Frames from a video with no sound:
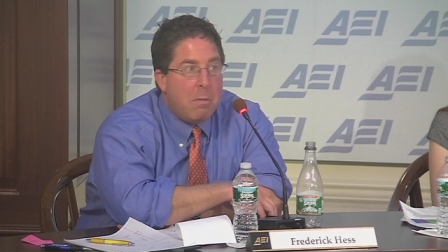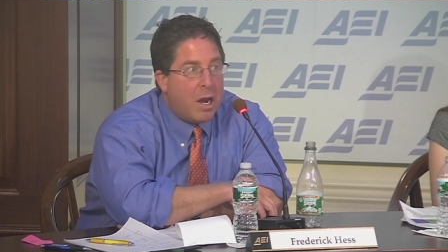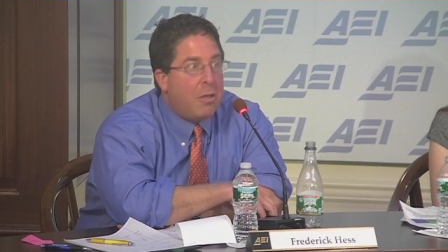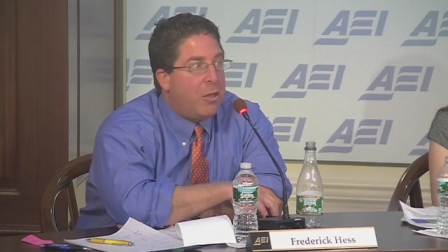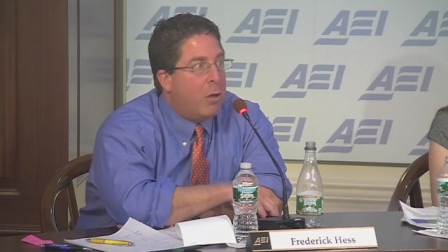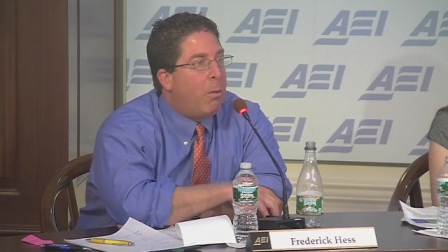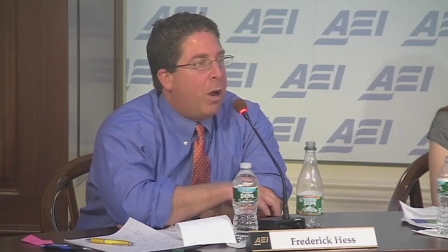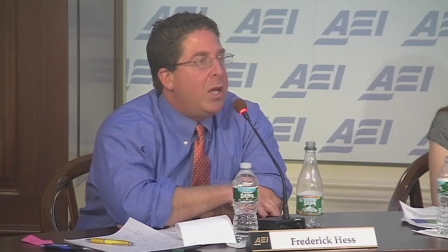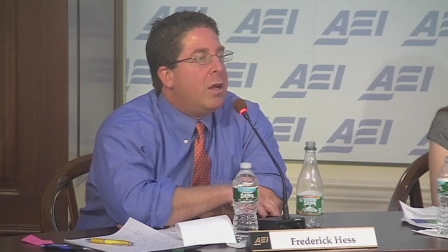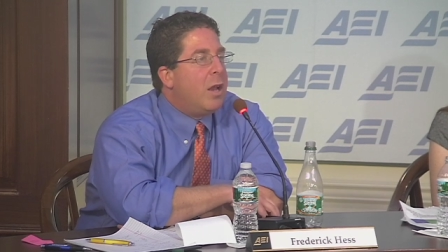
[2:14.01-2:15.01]
But I think
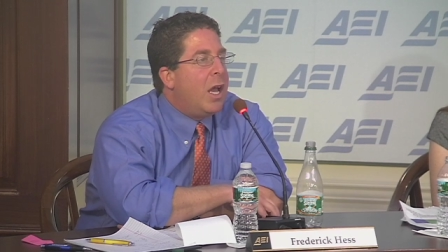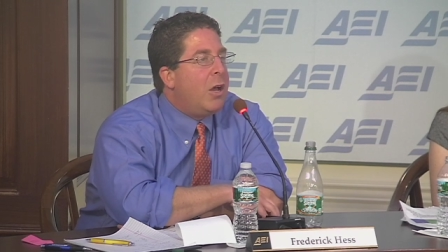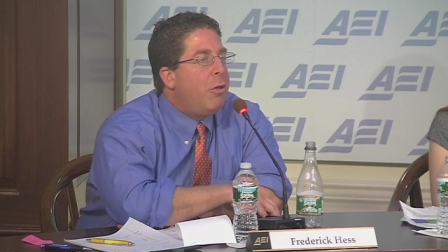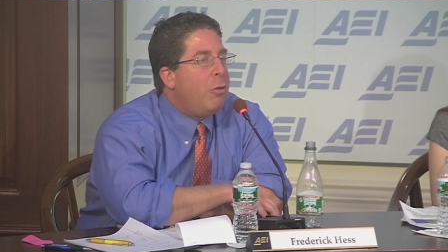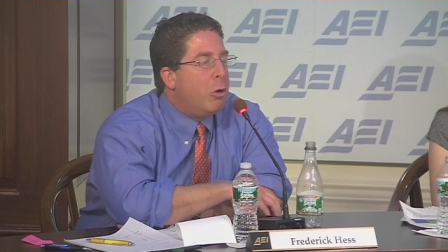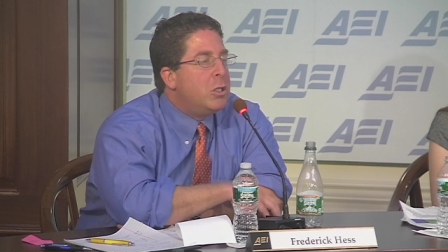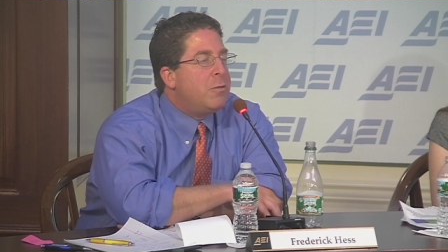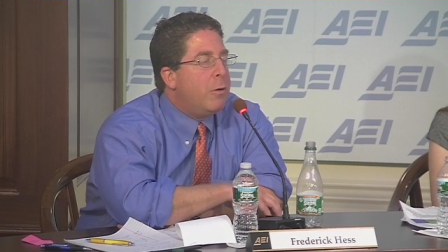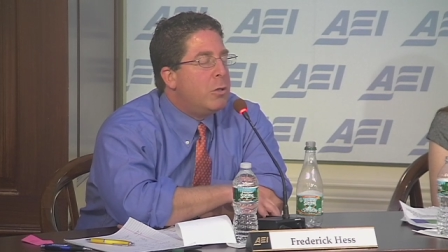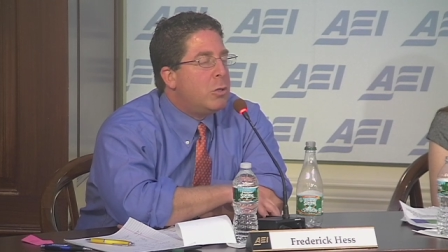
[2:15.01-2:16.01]
right now those
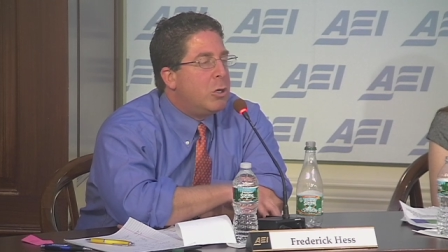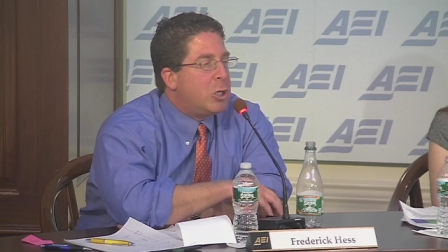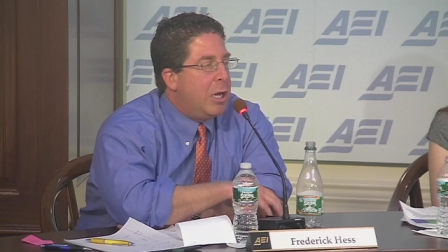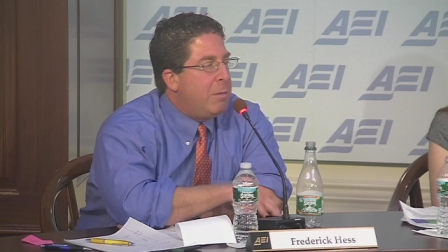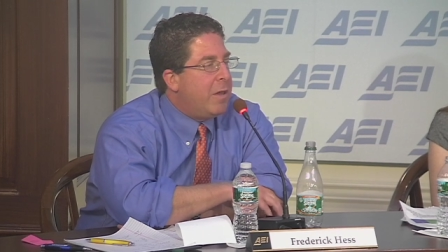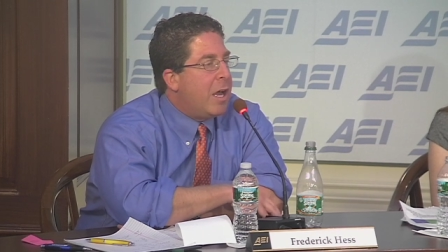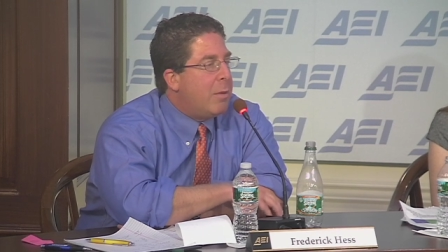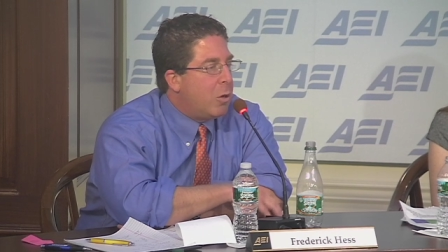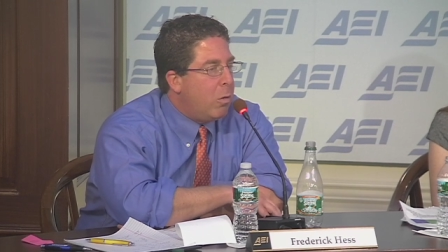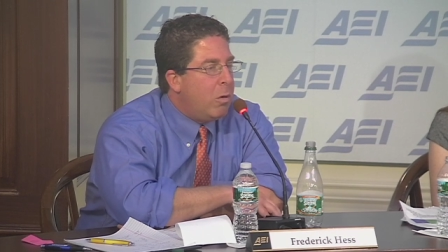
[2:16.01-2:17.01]
folks who are championing the
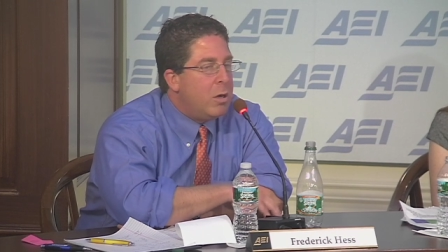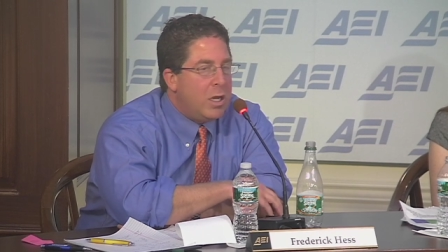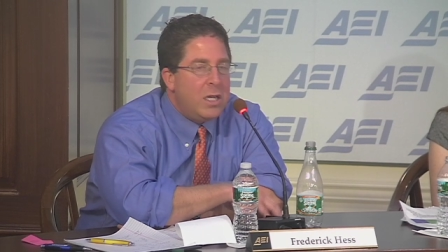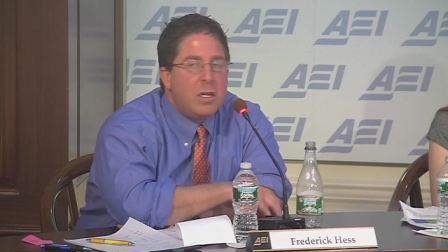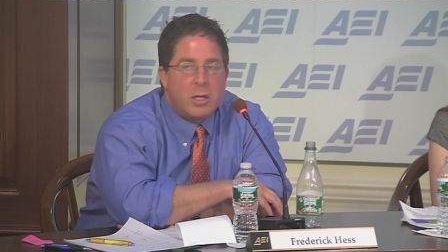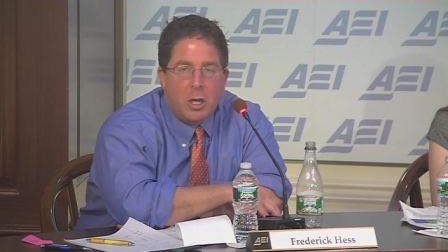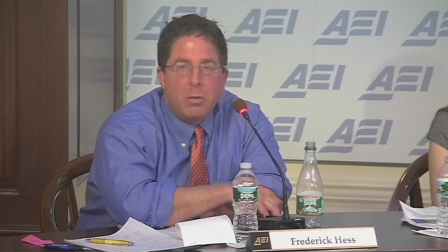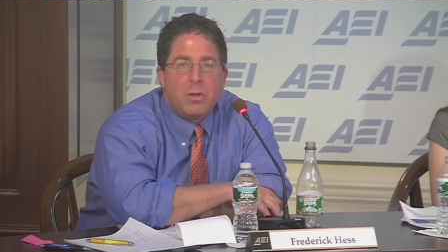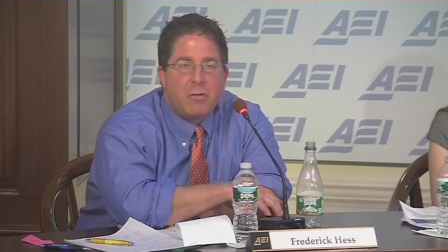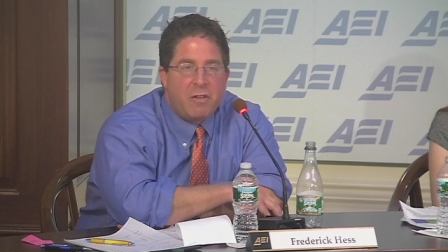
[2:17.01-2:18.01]
Common Core need to
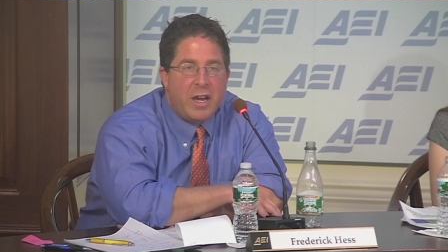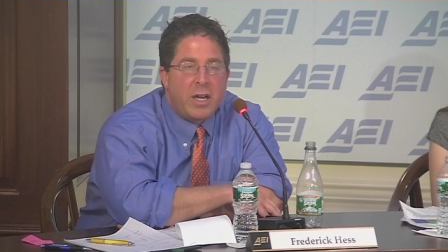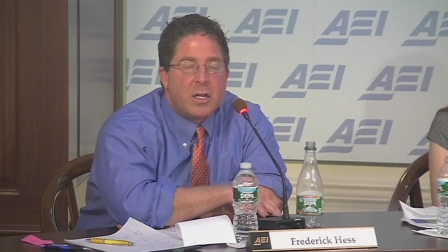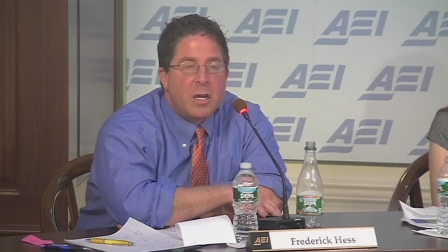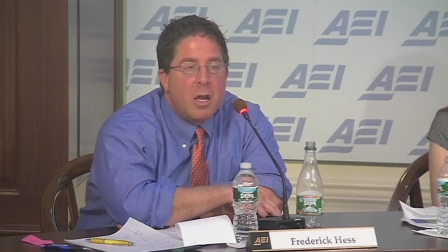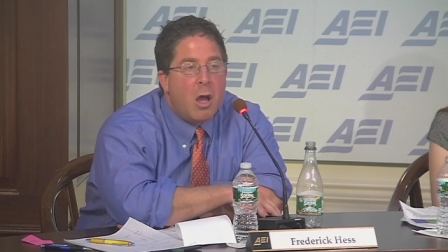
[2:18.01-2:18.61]
deal with the fact